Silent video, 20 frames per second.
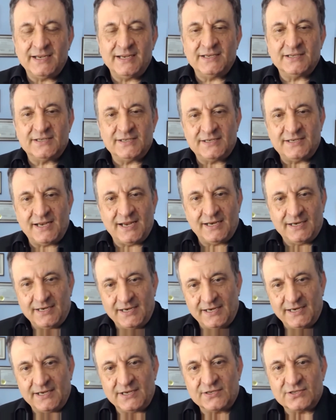it into
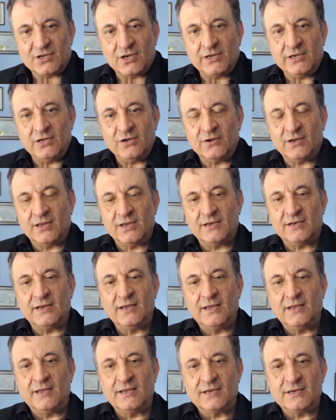technique so you can